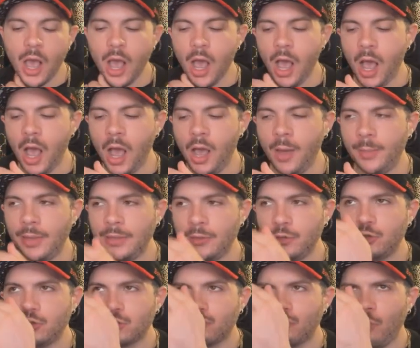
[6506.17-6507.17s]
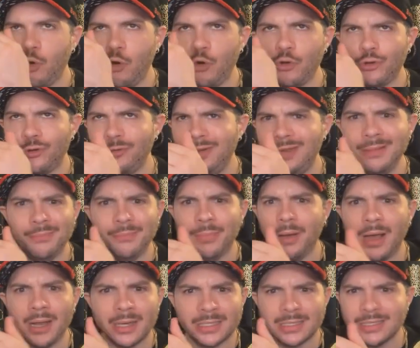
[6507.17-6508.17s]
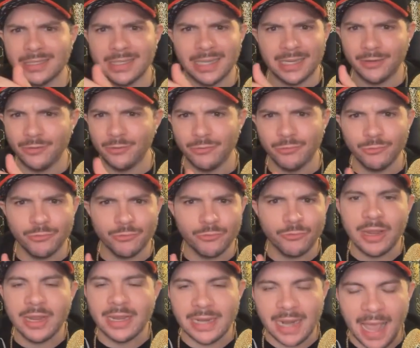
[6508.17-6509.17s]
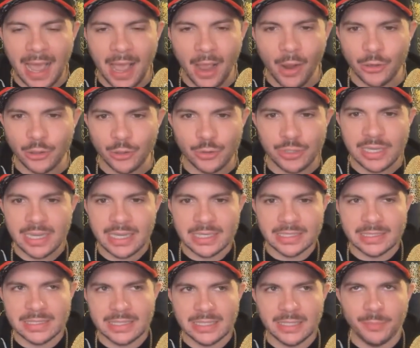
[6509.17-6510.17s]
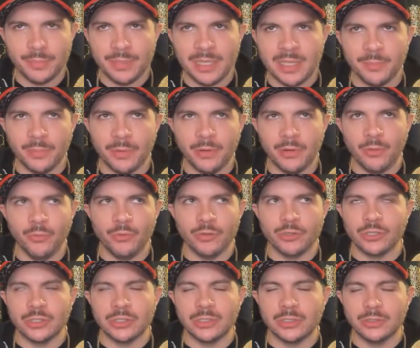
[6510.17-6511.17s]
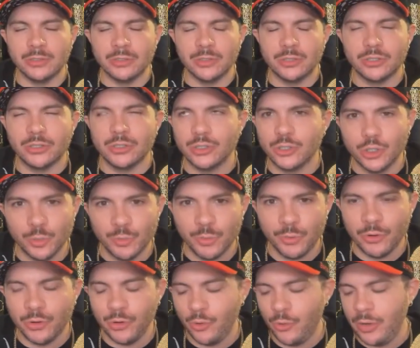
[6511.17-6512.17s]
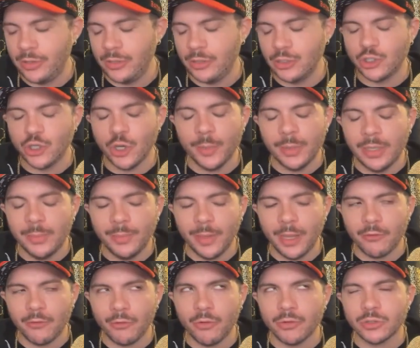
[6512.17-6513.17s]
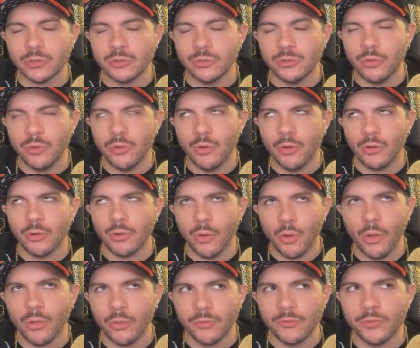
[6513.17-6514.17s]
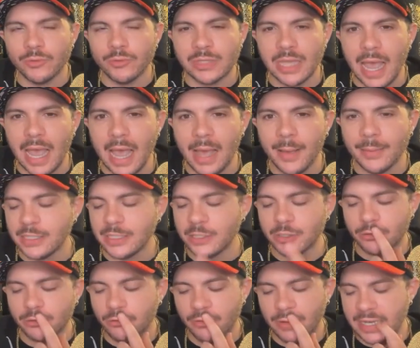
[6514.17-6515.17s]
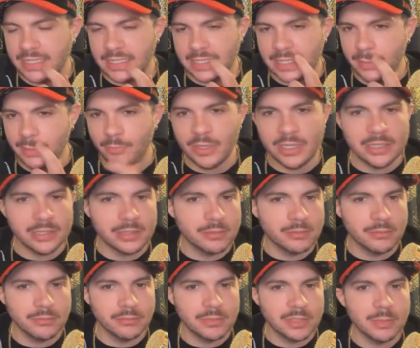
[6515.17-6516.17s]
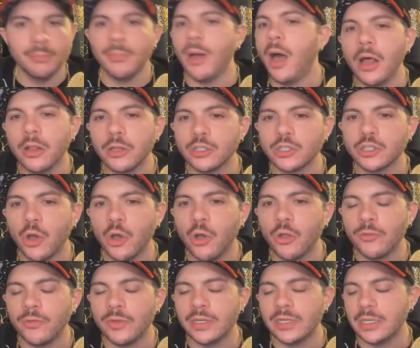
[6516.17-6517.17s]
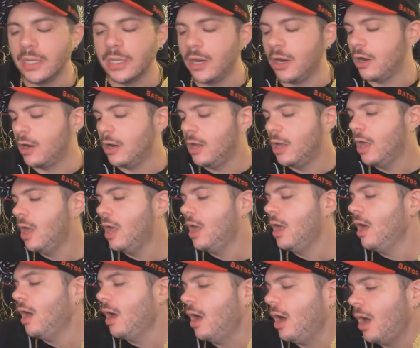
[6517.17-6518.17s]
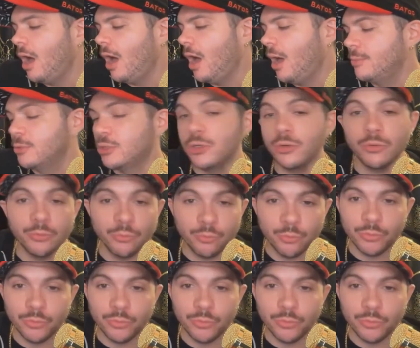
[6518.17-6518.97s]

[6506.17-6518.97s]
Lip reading: And you scroll, your inbox is like grayed out and you can't see the people, which is super annoying. There's so many payrolls on all of those apps. It's crazy. And we demolished all of it here. So